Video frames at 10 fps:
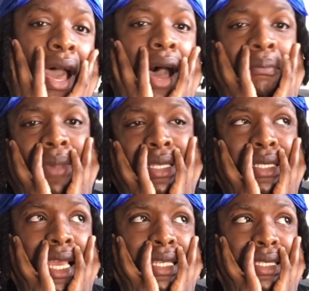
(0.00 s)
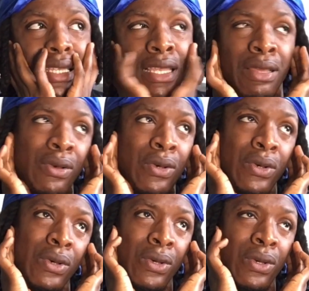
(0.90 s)
I miss Destiny.
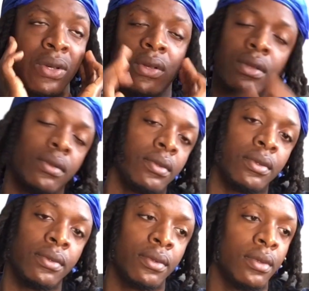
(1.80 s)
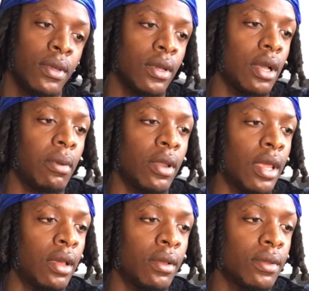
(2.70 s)
Ooh. Come on now.